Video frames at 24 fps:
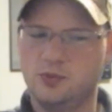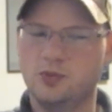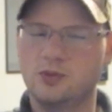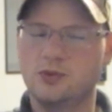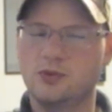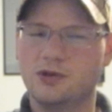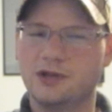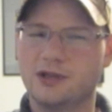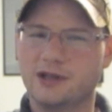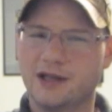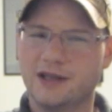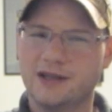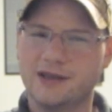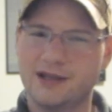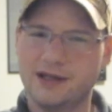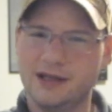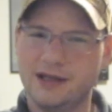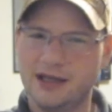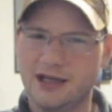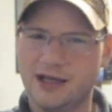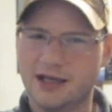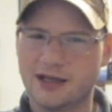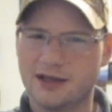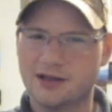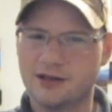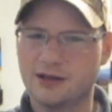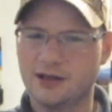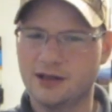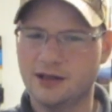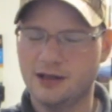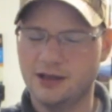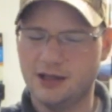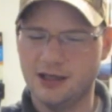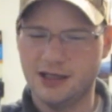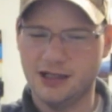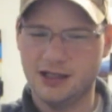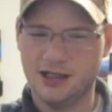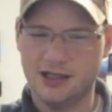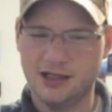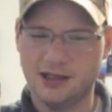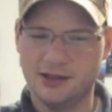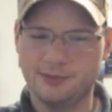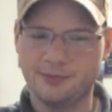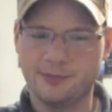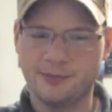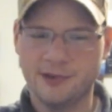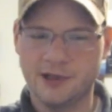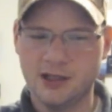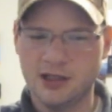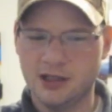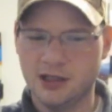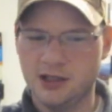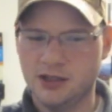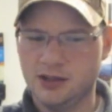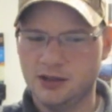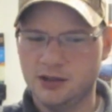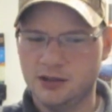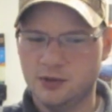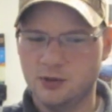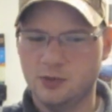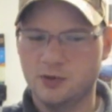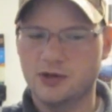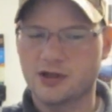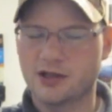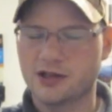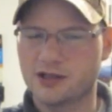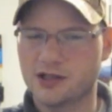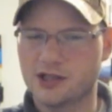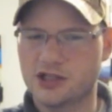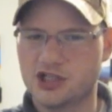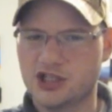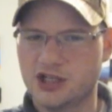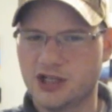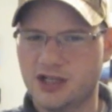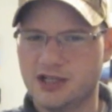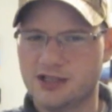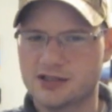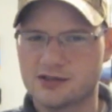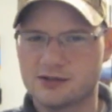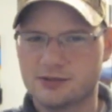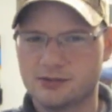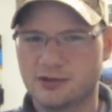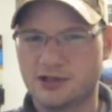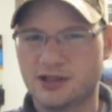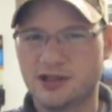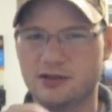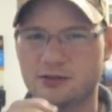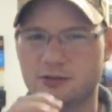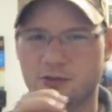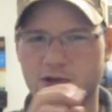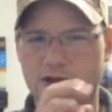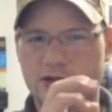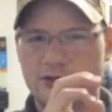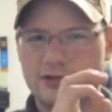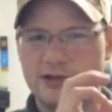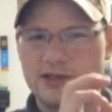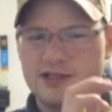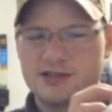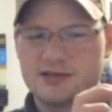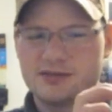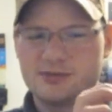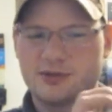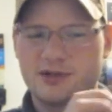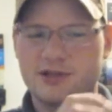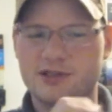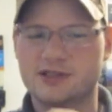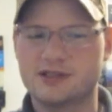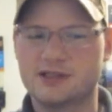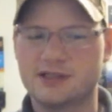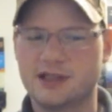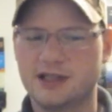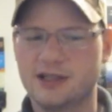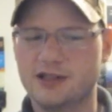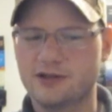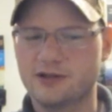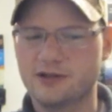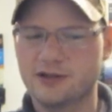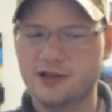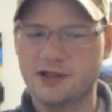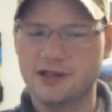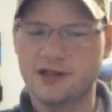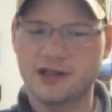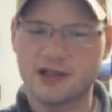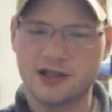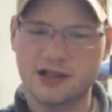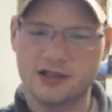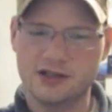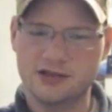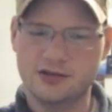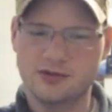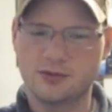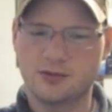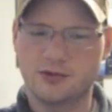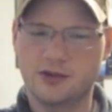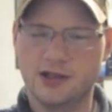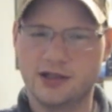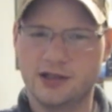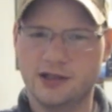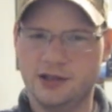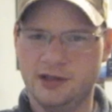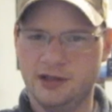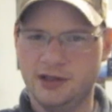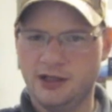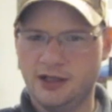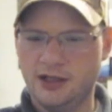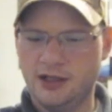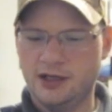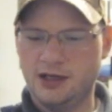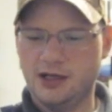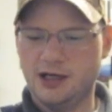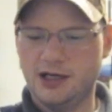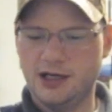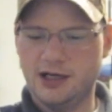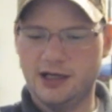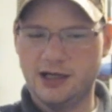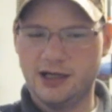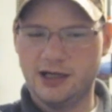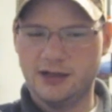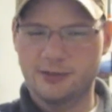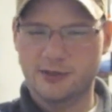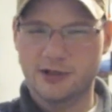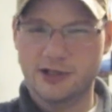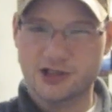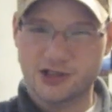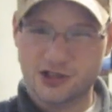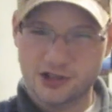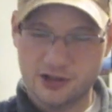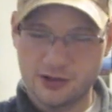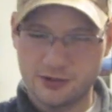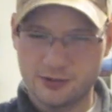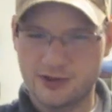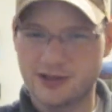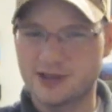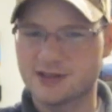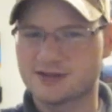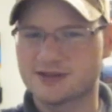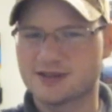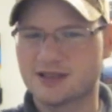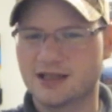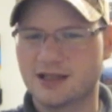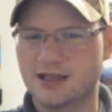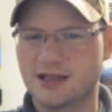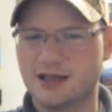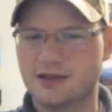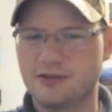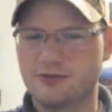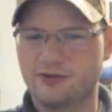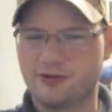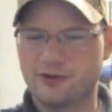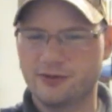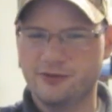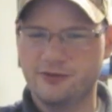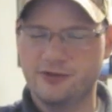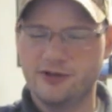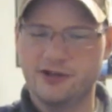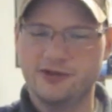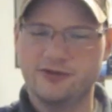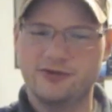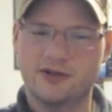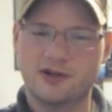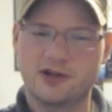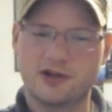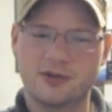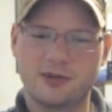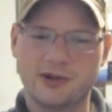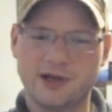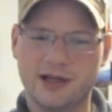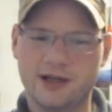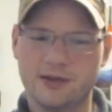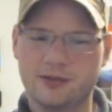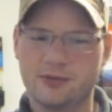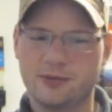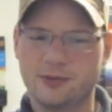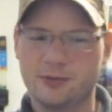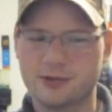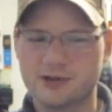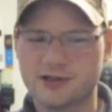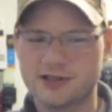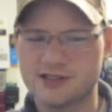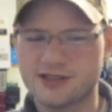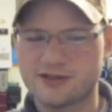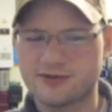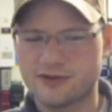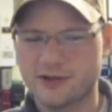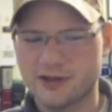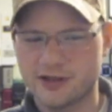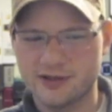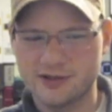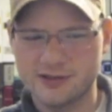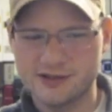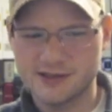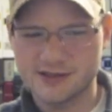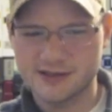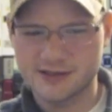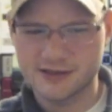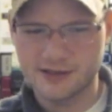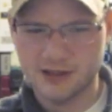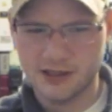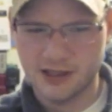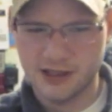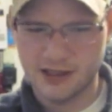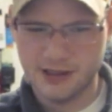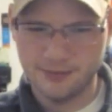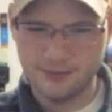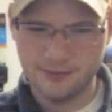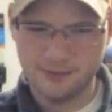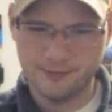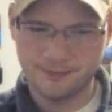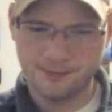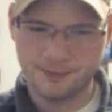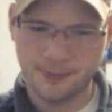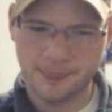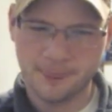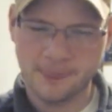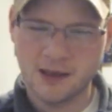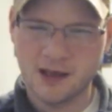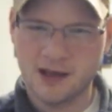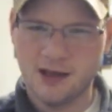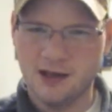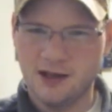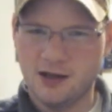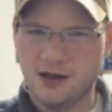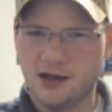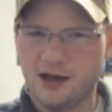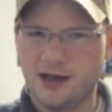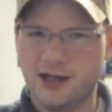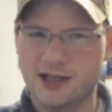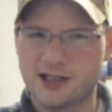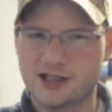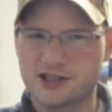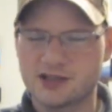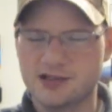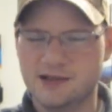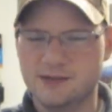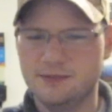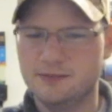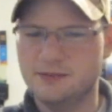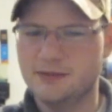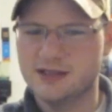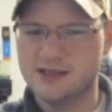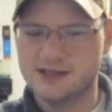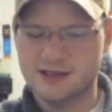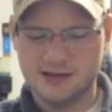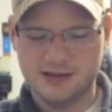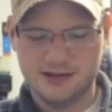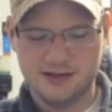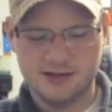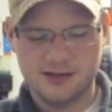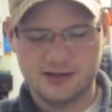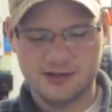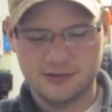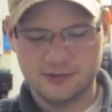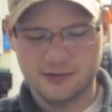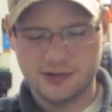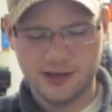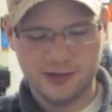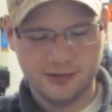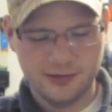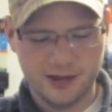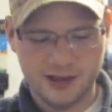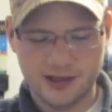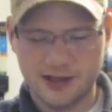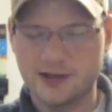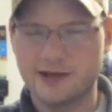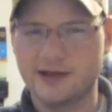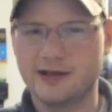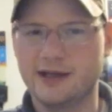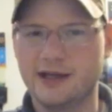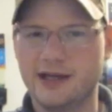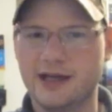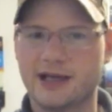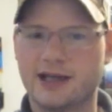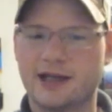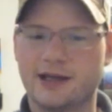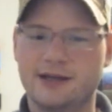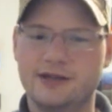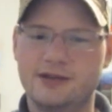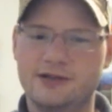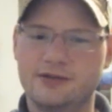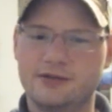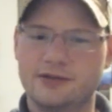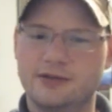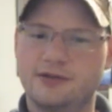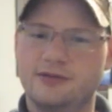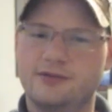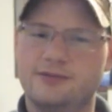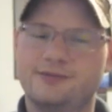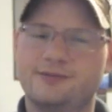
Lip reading: 1 on the neck, 1 on the chest, 1 on one wrist and pressed together, and then I do 1 on my shirt when it's not on from very far away. With this fragrance, I actually missed it, so when I wear it on the neck, I do it